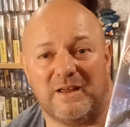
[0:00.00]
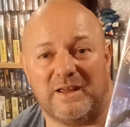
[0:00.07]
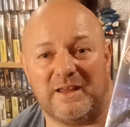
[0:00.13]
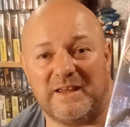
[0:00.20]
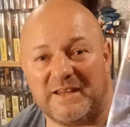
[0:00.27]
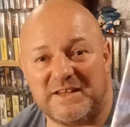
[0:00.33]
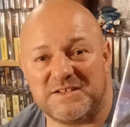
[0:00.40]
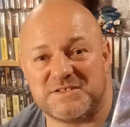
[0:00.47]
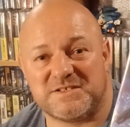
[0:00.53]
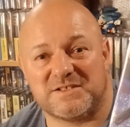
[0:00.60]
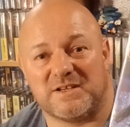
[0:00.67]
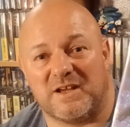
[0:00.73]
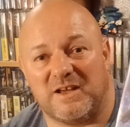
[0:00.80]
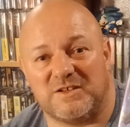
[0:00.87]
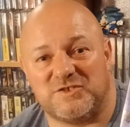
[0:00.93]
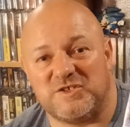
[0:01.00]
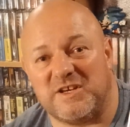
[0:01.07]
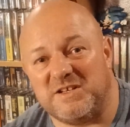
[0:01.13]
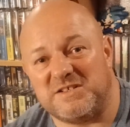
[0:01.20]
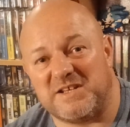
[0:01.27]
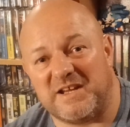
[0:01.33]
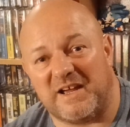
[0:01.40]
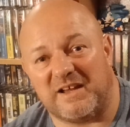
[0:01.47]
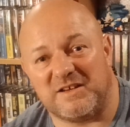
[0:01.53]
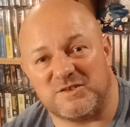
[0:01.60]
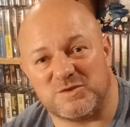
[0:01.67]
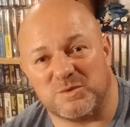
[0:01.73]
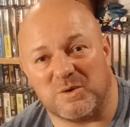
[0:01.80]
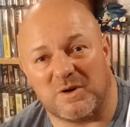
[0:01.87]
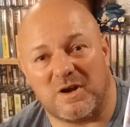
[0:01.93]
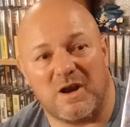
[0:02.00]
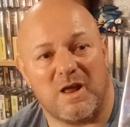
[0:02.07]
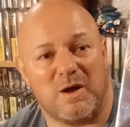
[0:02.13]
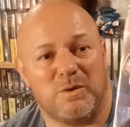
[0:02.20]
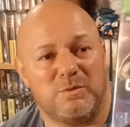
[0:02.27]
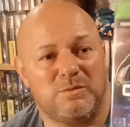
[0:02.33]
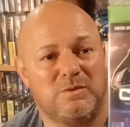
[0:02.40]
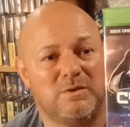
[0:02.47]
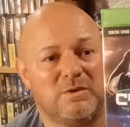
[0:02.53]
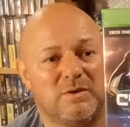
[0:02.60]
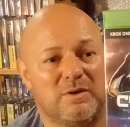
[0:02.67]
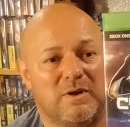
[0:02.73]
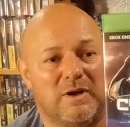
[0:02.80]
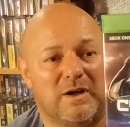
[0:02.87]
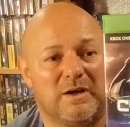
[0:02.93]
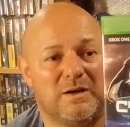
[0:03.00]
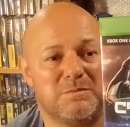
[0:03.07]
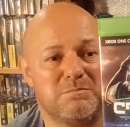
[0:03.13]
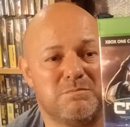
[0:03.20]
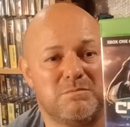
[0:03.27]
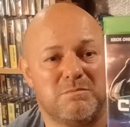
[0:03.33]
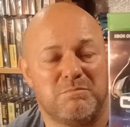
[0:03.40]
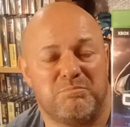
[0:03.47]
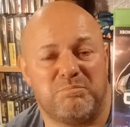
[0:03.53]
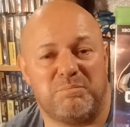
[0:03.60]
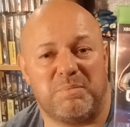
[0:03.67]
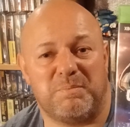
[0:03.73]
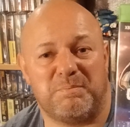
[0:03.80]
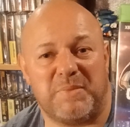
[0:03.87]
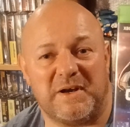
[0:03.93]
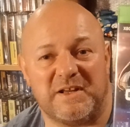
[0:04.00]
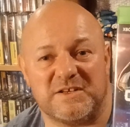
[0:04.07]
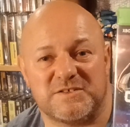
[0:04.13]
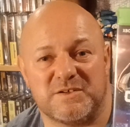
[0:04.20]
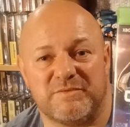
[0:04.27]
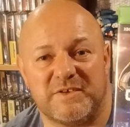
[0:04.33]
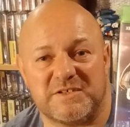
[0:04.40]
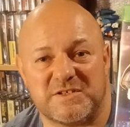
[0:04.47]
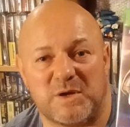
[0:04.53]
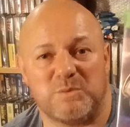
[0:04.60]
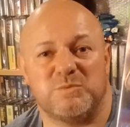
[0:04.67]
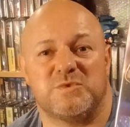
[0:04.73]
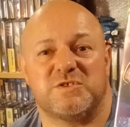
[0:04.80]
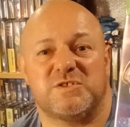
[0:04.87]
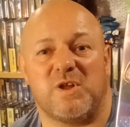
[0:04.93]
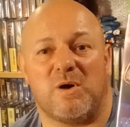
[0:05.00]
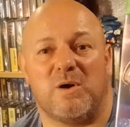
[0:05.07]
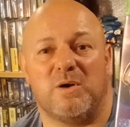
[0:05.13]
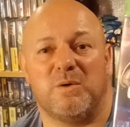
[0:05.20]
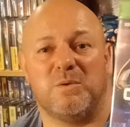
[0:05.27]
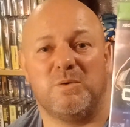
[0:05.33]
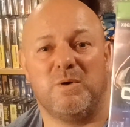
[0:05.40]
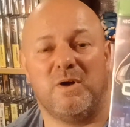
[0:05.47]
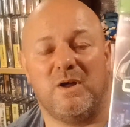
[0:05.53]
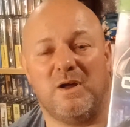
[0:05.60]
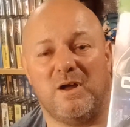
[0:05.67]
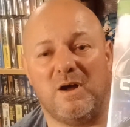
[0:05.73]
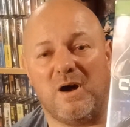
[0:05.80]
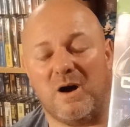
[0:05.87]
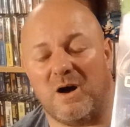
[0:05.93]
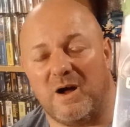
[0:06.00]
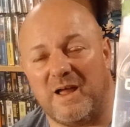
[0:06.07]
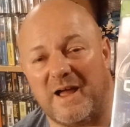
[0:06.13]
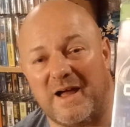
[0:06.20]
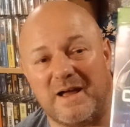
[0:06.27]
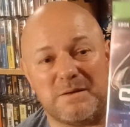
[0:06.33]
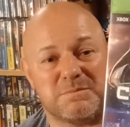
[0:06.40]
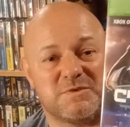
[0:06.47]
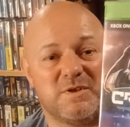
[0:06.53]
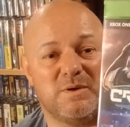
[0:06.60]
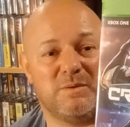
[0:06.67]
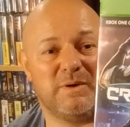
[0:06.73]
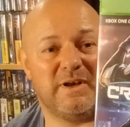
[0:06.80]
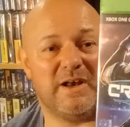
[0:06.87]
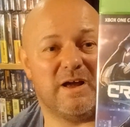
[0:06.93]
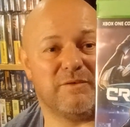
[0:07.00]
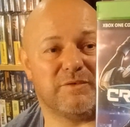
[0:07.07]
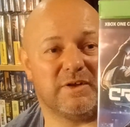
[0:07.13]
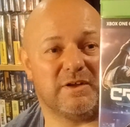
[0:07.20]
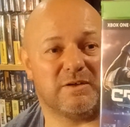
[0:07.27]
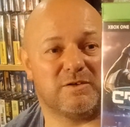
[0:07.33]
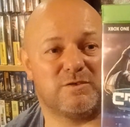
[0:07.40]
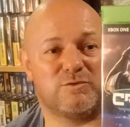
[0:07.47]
It is a GTA sort of clone, um, but it's of its own style. I absolutely love it.